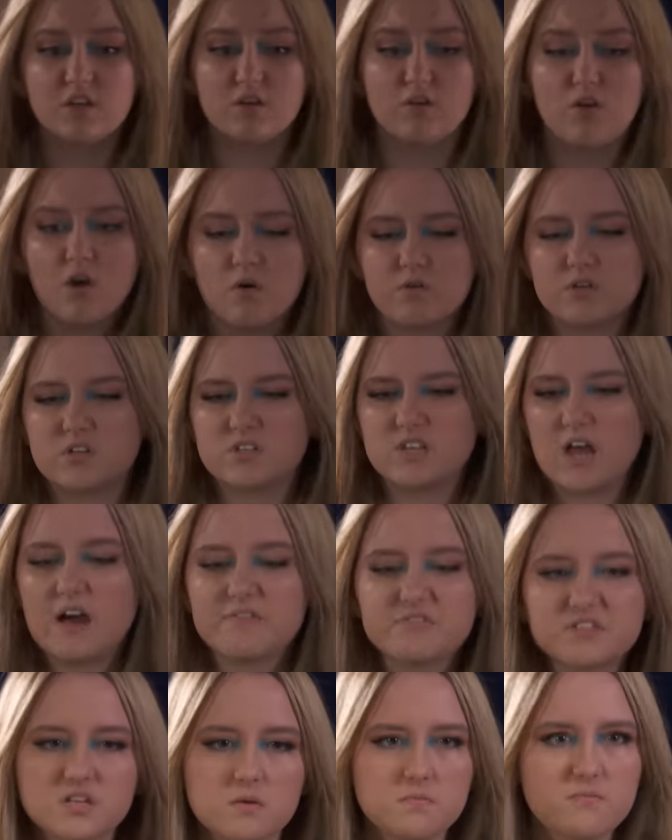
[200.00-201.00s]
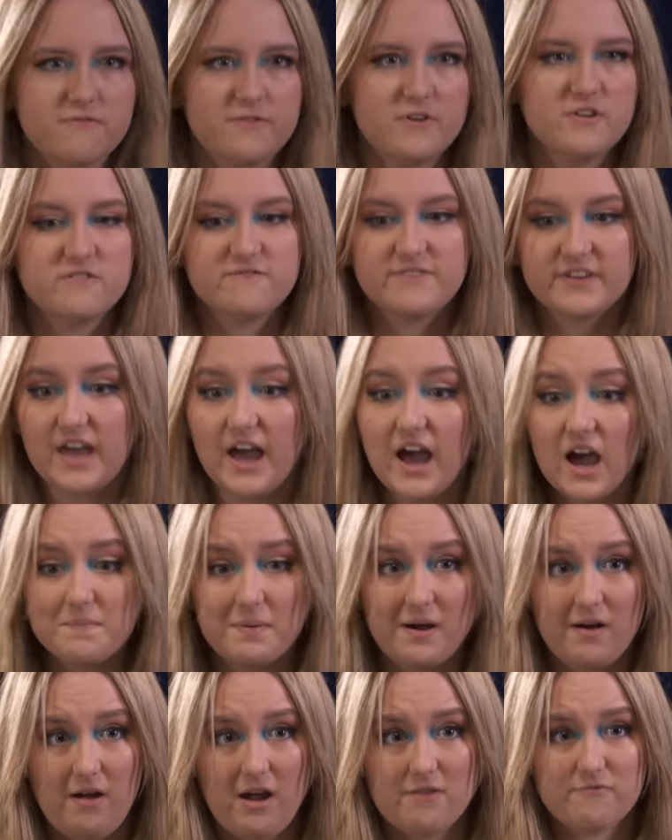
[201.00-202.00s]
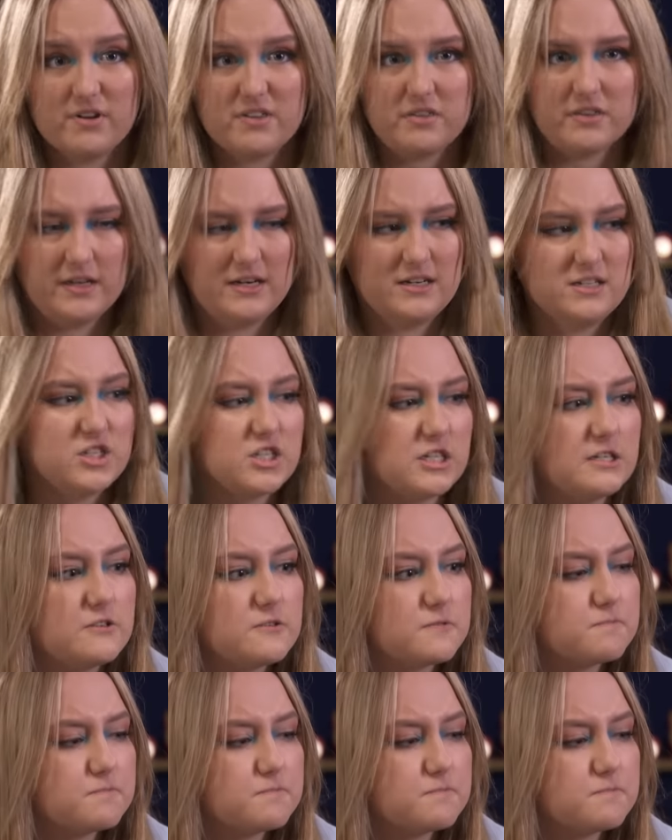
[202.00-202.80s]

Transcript: do was just have some fun, forget about everything. She...